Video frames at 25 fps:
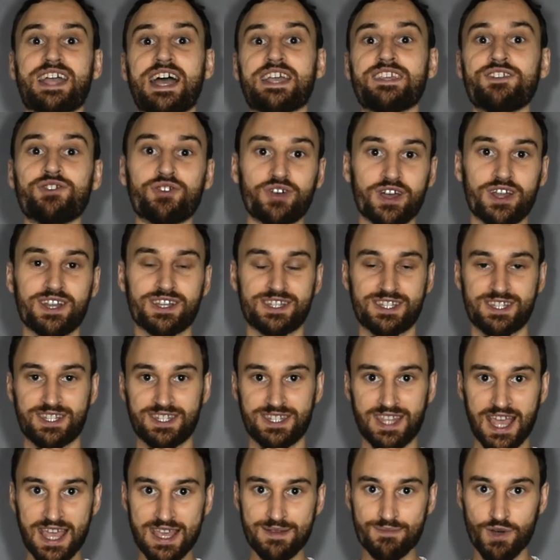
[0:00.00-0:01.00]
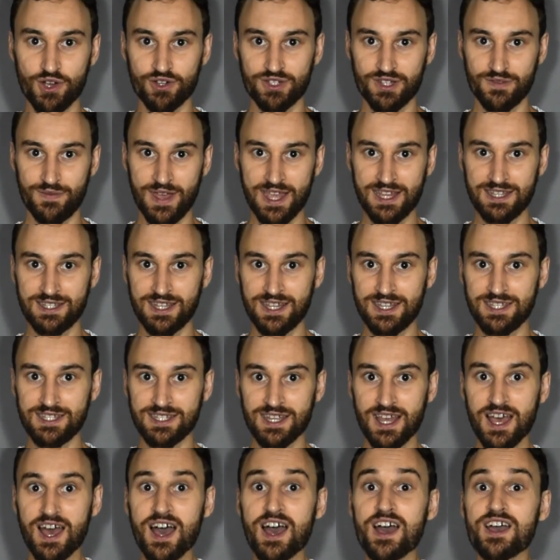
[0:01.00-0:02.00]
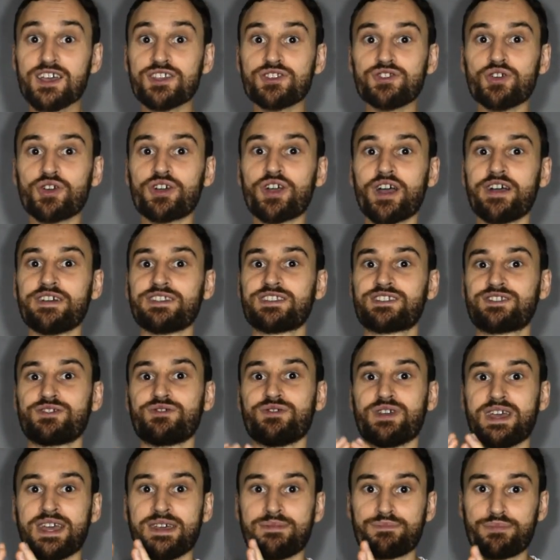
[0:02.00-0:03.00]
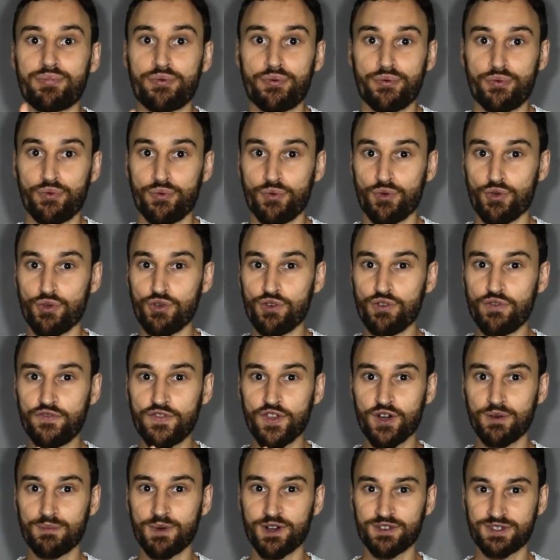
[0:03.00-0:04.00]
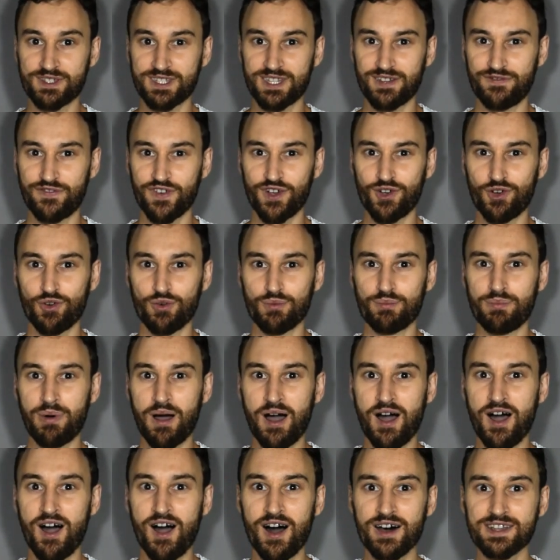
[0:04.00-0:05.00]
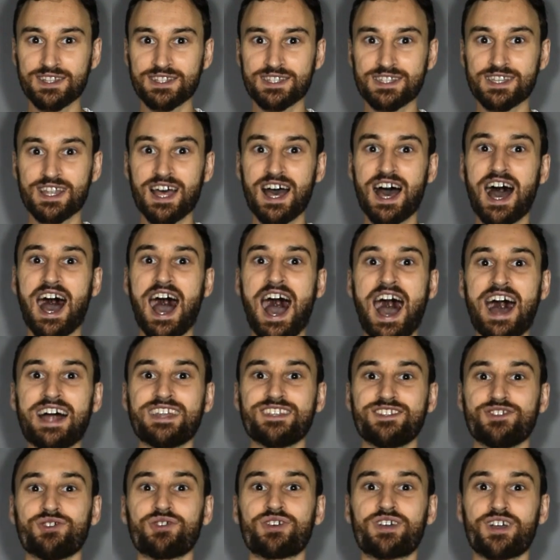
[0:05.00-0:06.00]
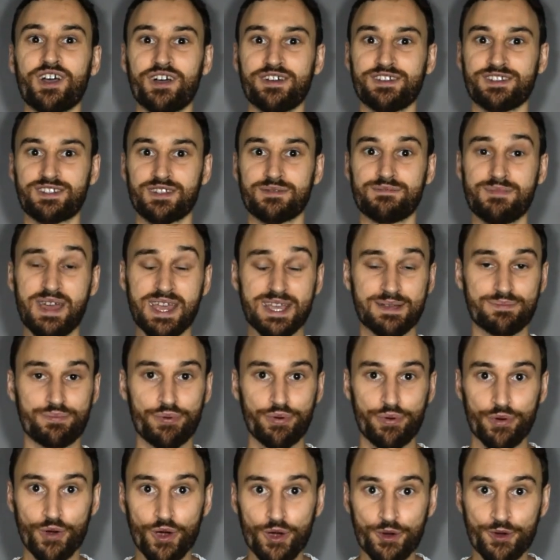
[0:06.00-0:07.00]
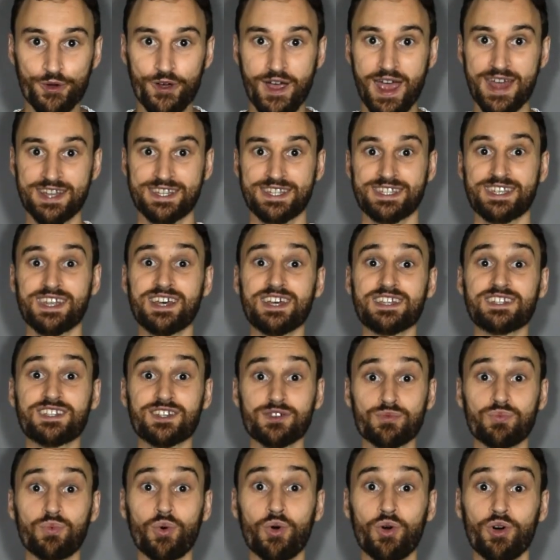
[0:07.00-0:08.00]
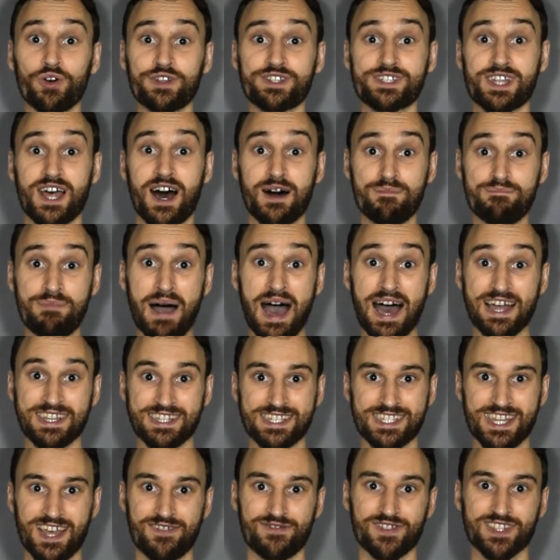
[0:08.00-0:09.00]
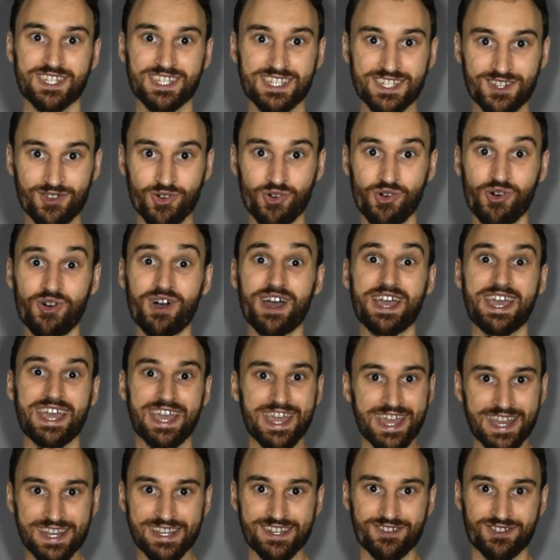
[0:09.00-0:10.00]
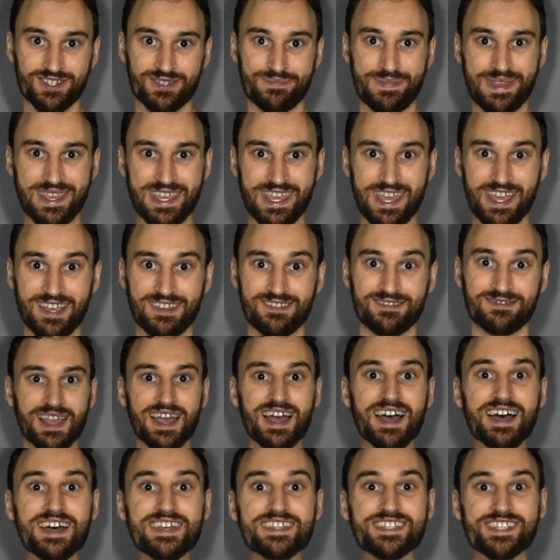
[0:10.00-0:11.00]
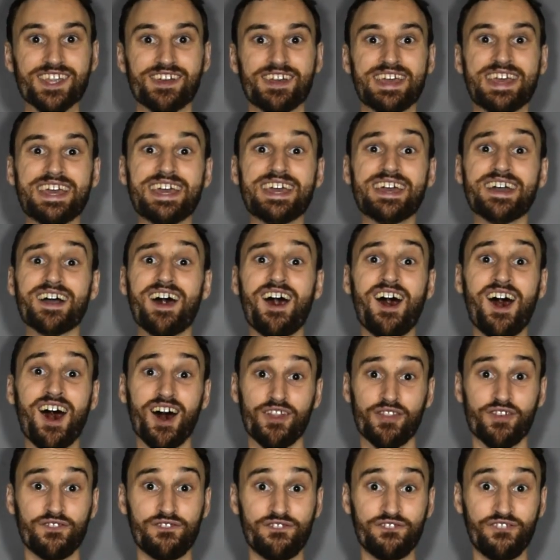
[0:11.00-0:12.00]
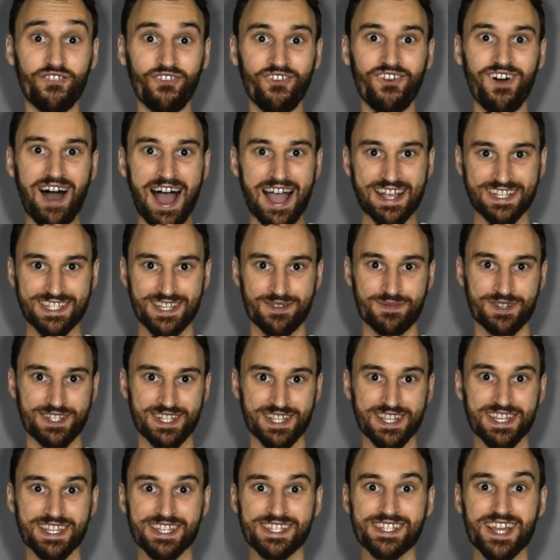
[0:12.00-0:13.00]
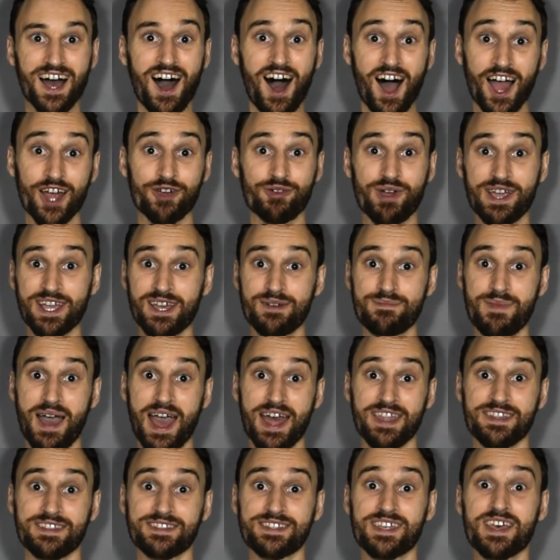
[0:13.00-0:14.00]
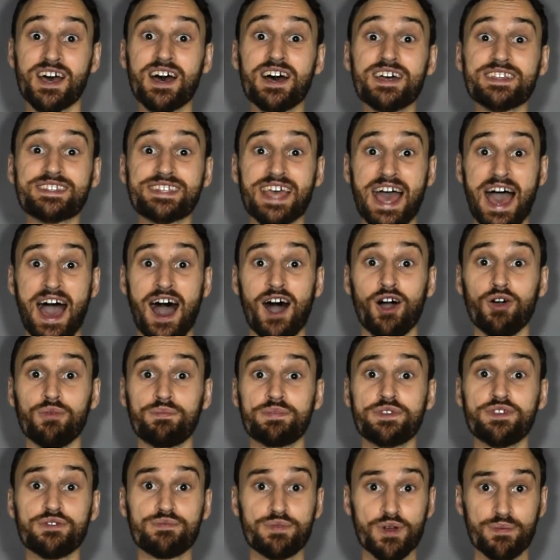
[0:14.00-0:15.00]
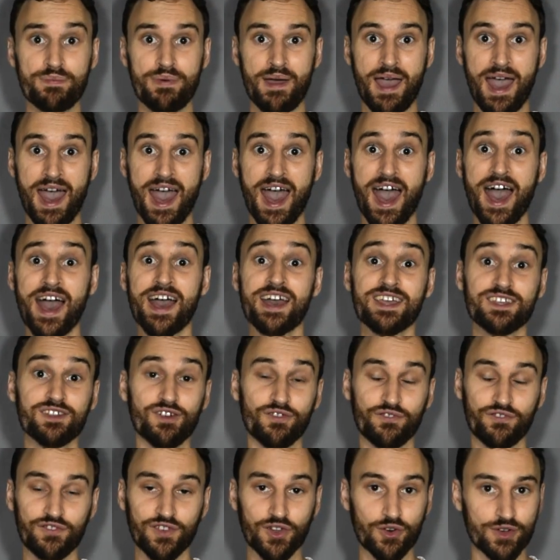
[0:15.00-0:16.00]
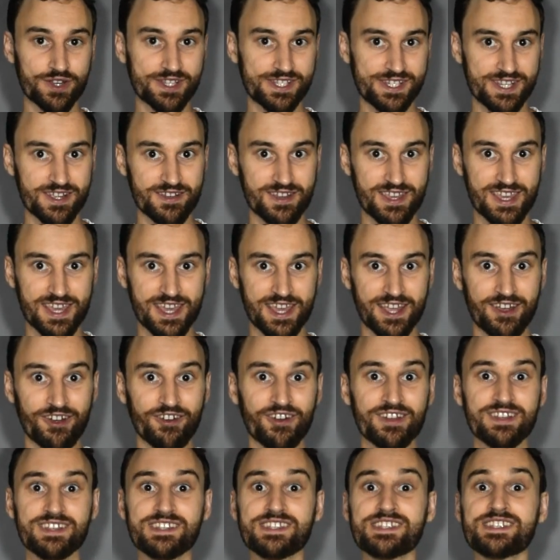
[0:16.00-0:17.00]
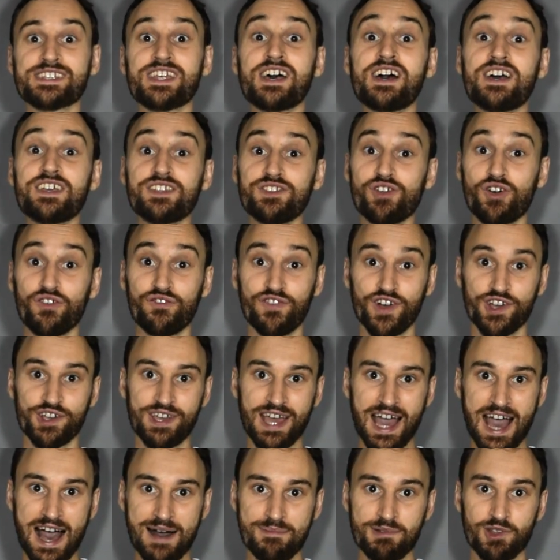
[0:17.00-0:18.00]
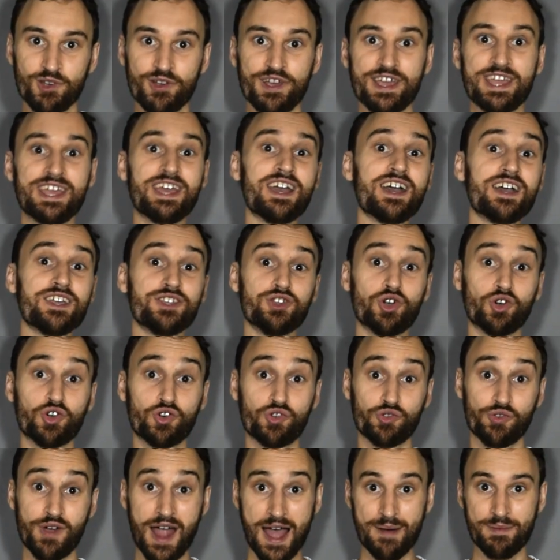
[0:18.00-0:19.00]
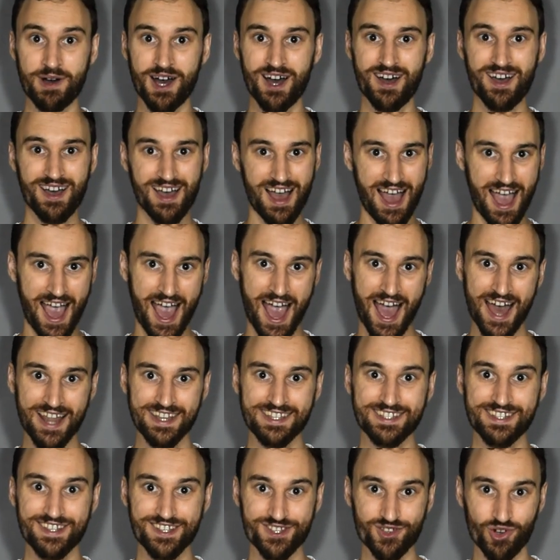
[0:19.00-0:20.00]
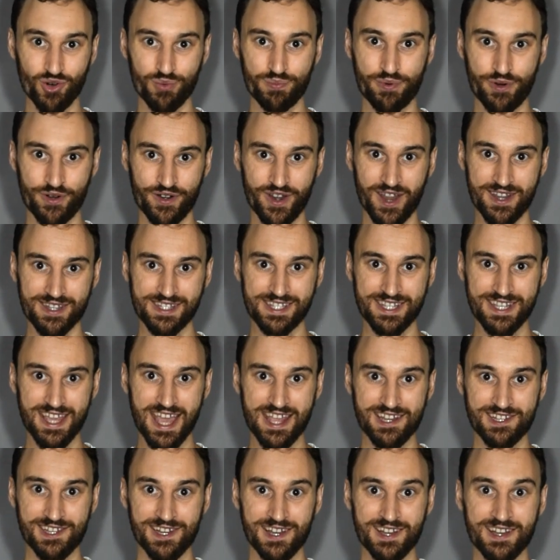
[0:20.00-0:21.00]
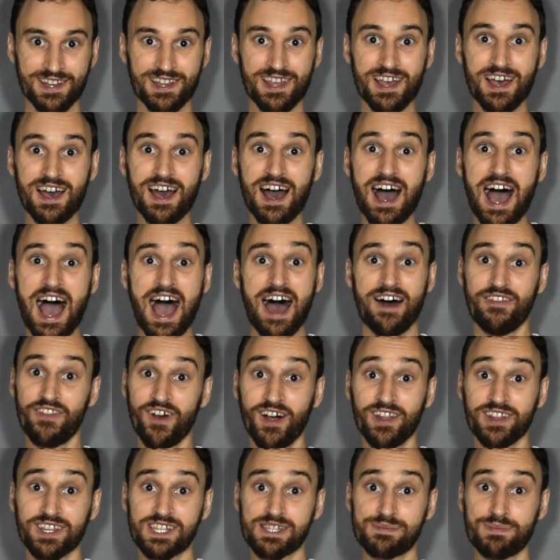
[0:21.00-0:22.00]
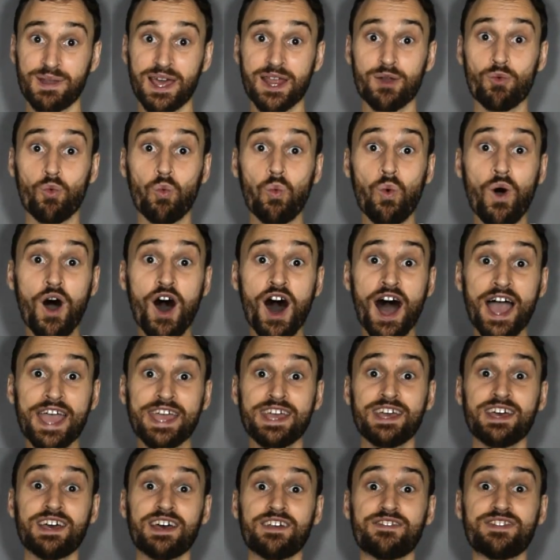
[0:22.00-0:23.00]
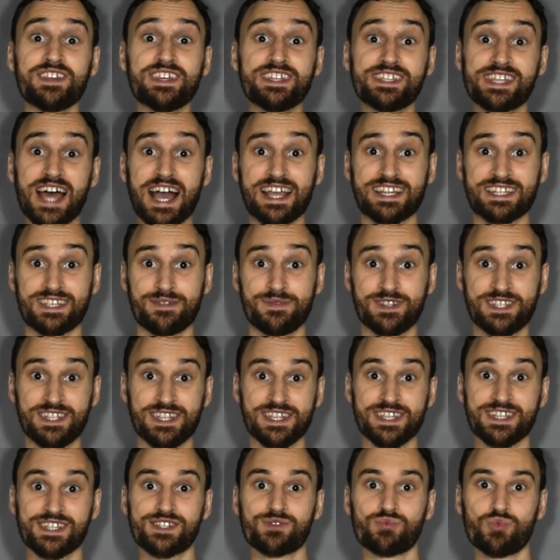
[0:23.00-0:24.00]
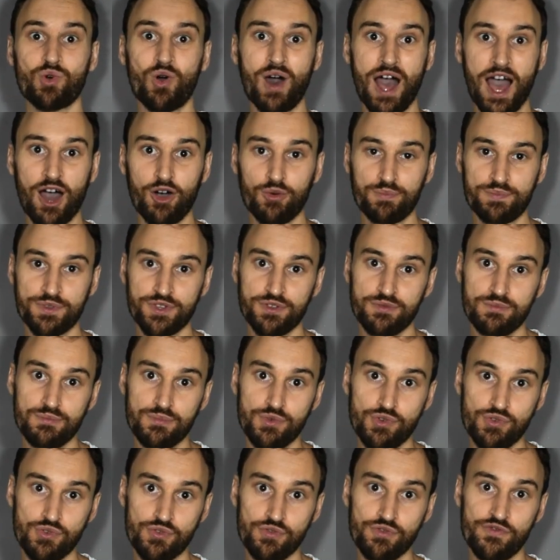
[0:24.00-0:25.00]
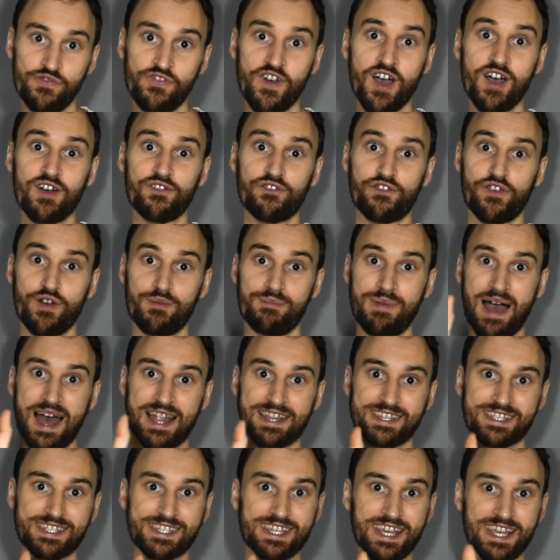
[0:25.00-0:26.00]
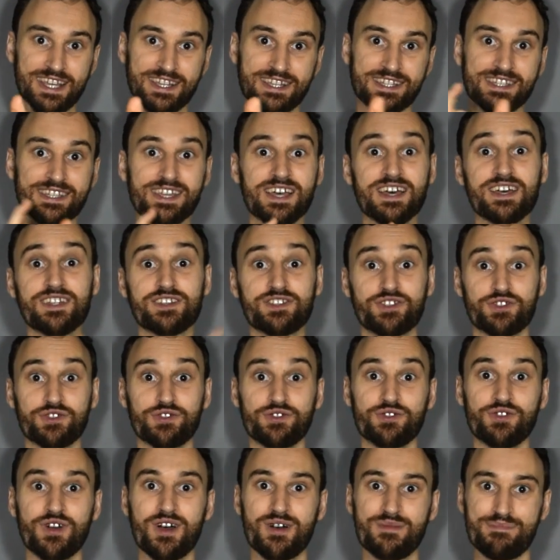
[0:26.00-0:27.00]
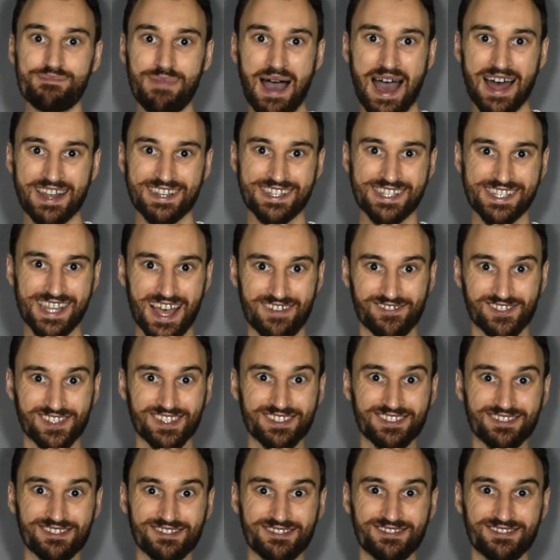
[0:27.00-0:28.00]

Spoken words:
that you're going to stay motivated, you're going to improve your most difficult parts, and you're going to make progress towards a Band 7 score in your speaking. So here are the 4 activities I recommend to help you prepare your fluency and coherence, your vocabulary, your grammar, and your pronunciation. And I'll explain why these activities will help you move from Band 6 to Band 7.